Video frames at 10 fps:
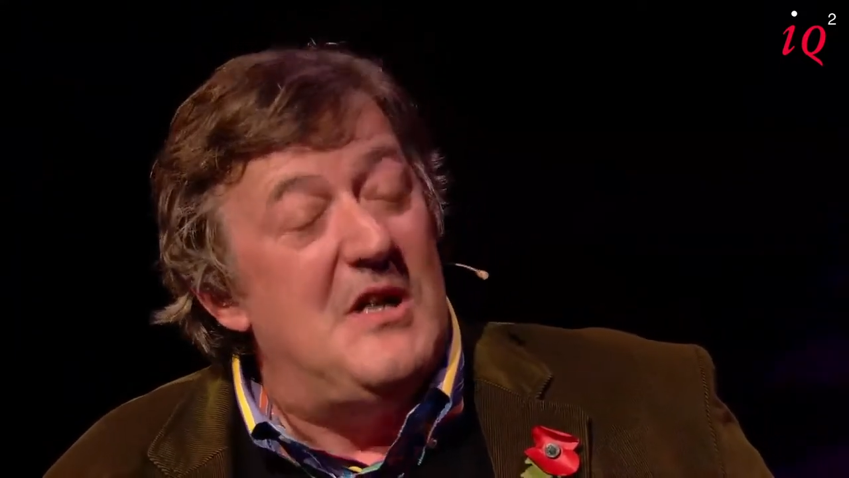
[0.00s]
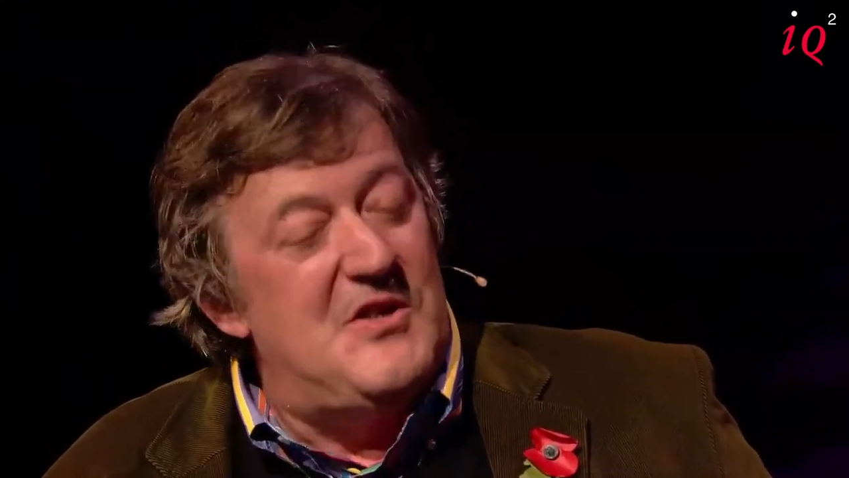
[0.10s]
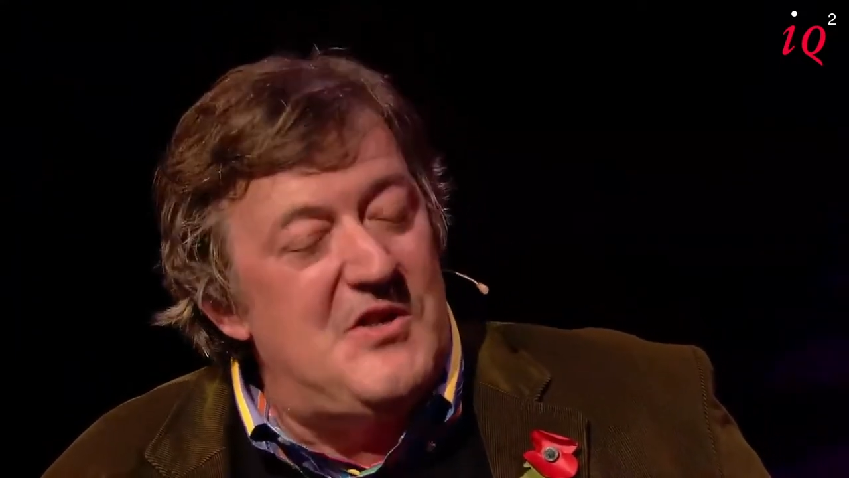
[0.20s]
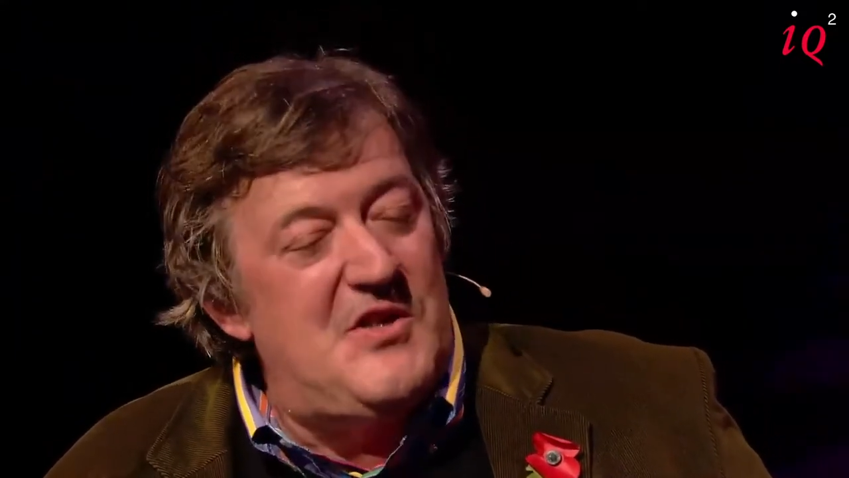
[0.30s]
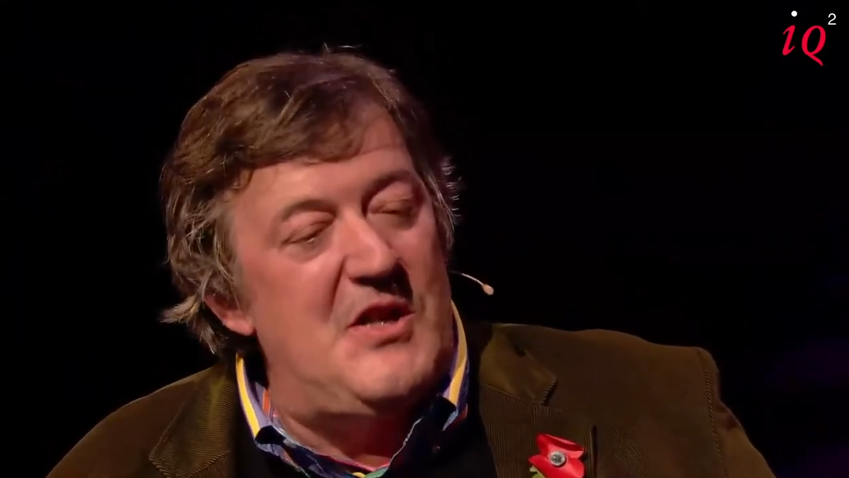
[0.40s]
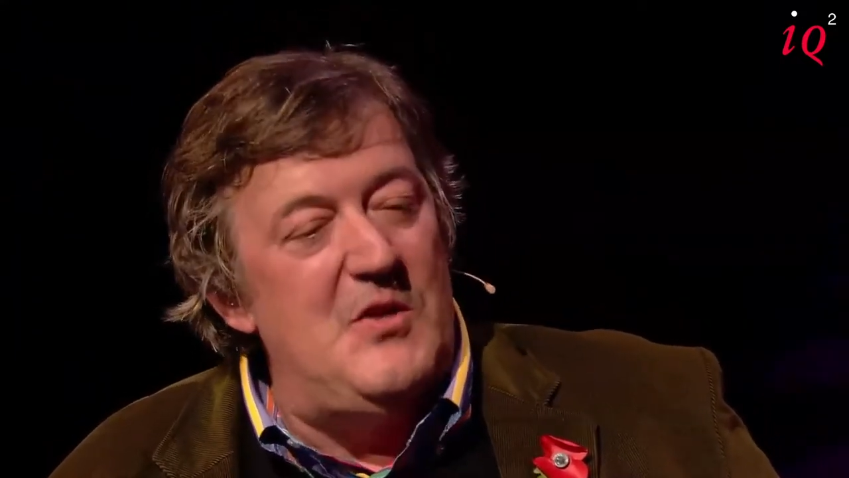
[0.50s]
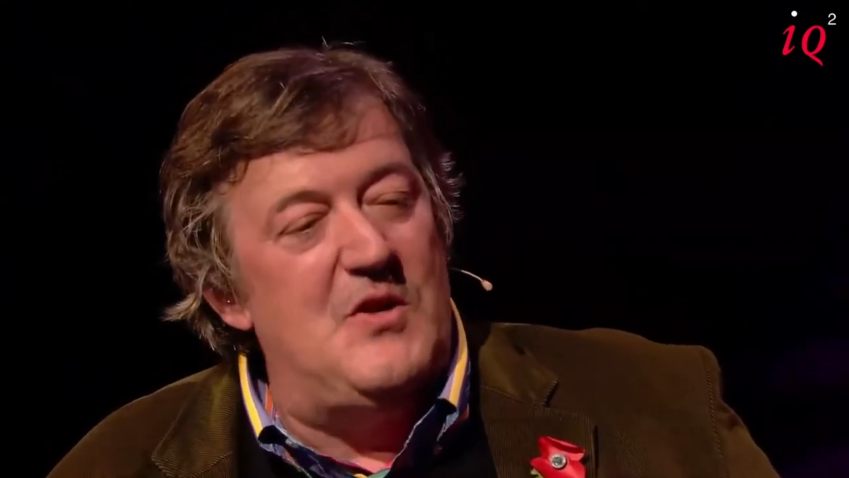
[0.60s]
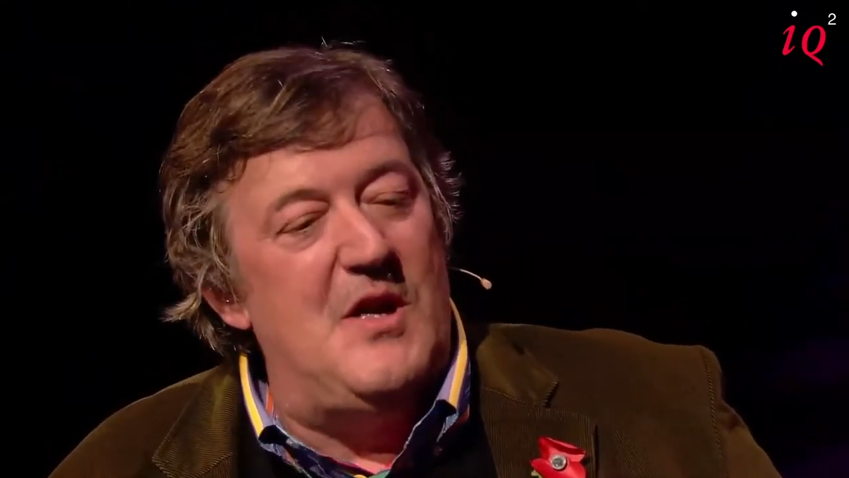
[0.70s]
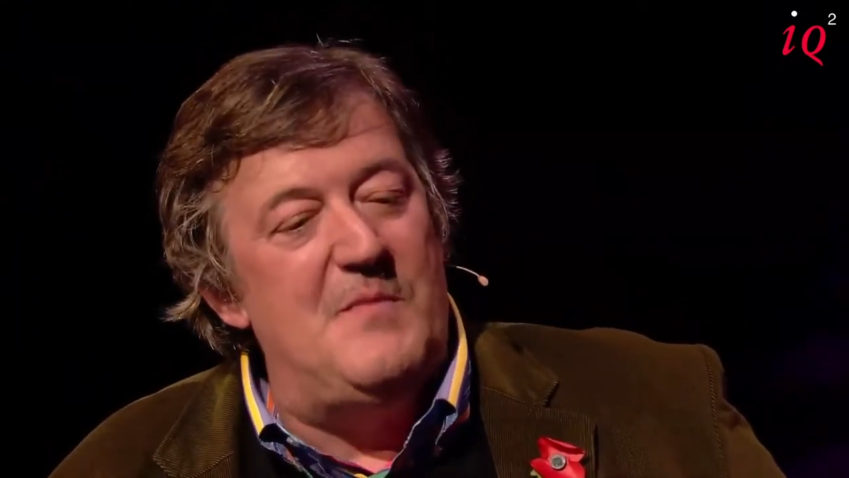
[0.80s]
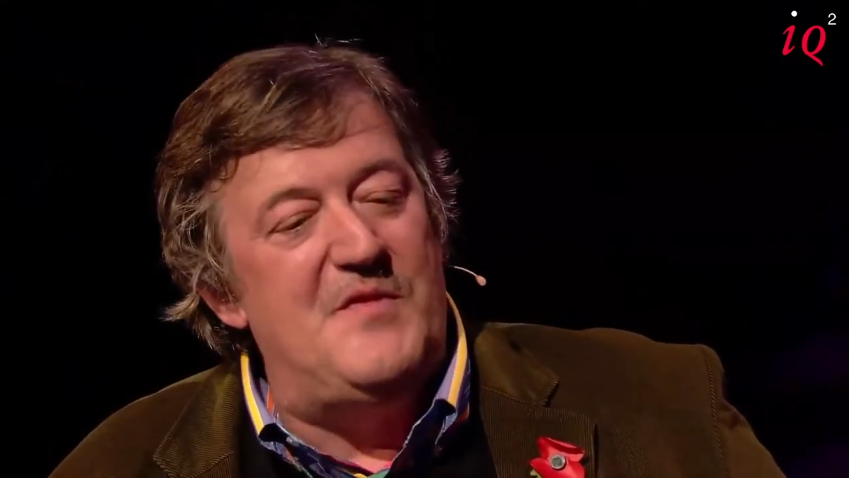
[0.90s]
as I say, you
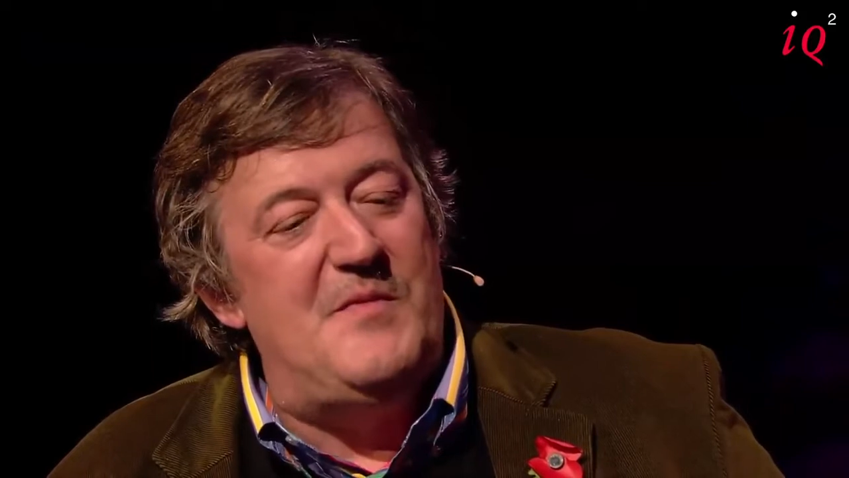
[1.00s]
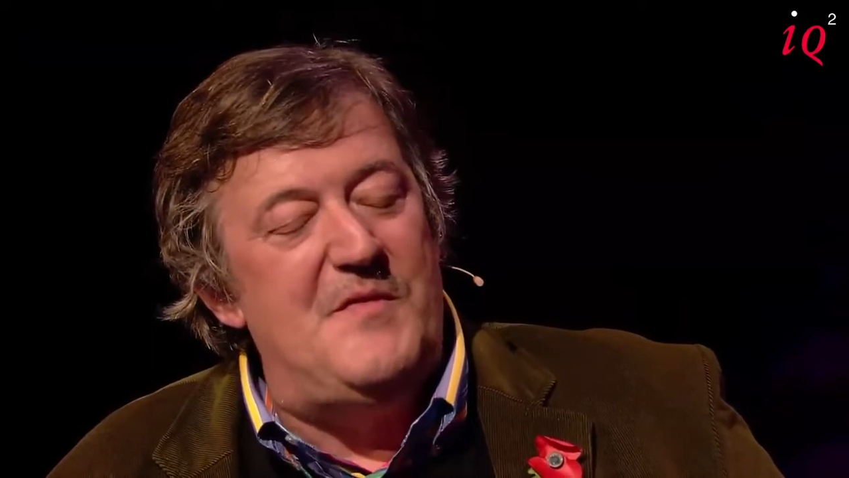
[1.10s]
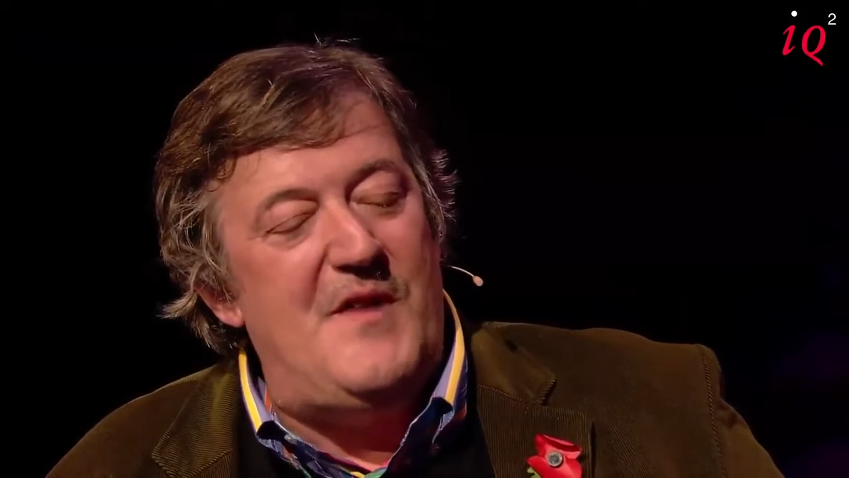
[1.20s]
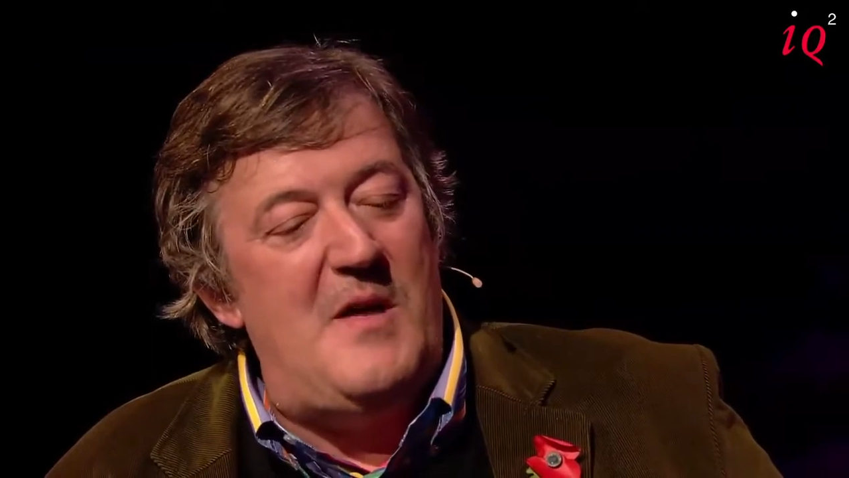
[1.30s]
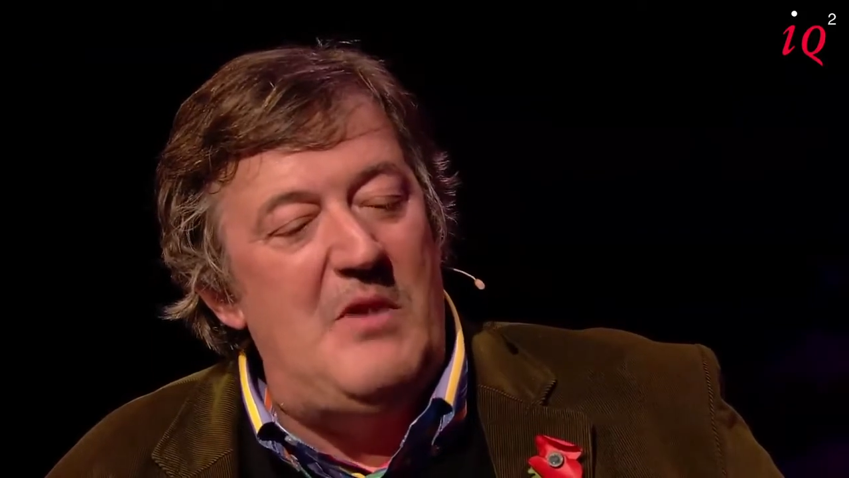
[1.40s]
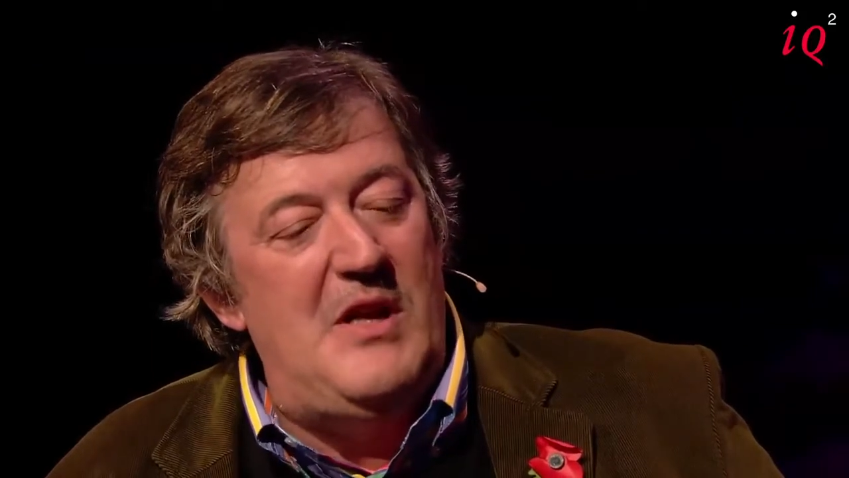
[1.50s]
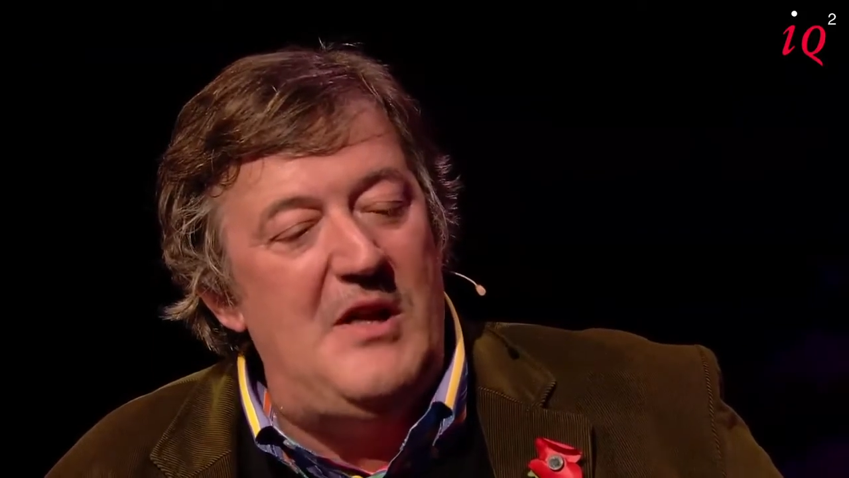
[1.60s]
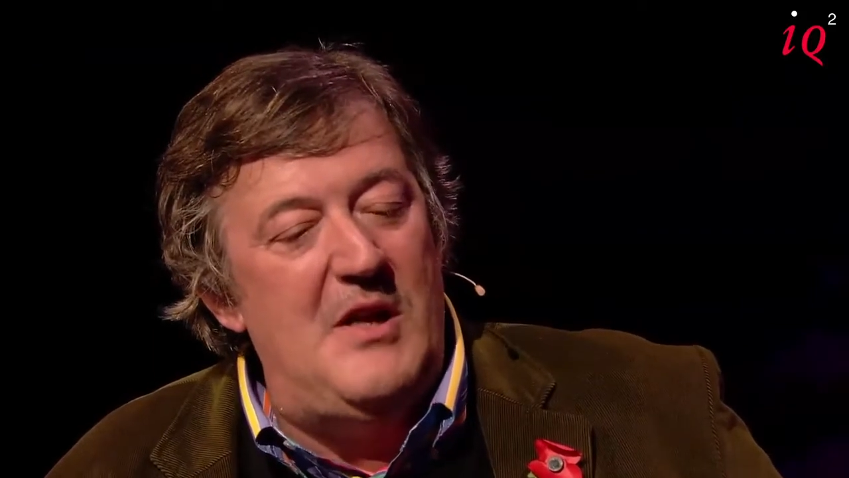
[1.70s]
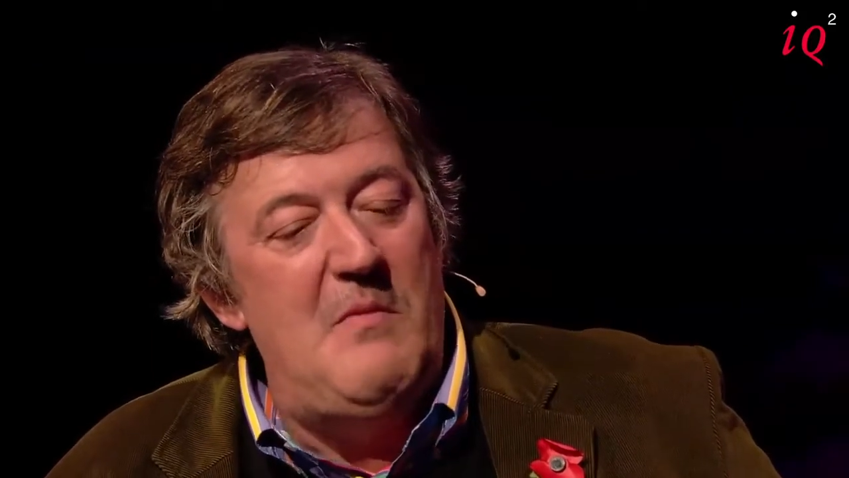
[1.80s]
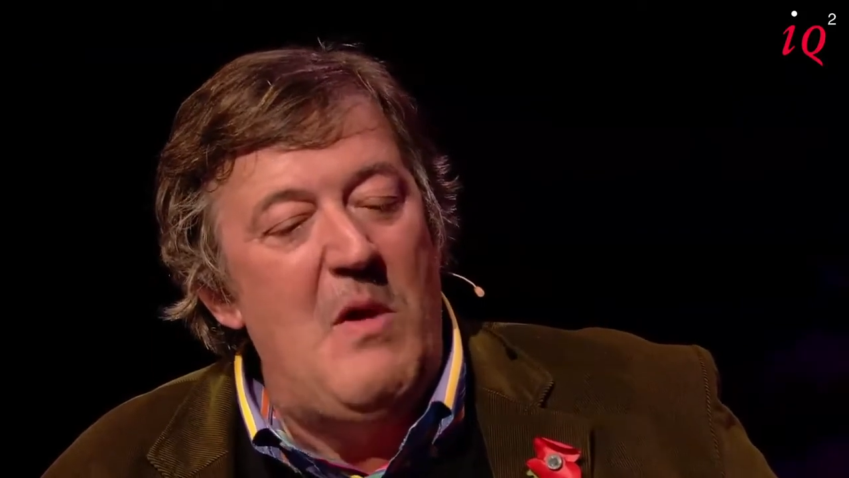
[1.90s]
come from a
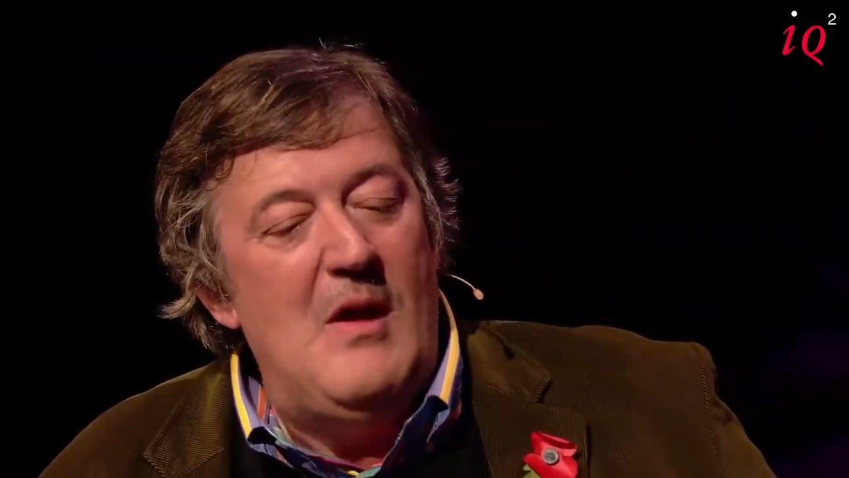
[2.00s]
family.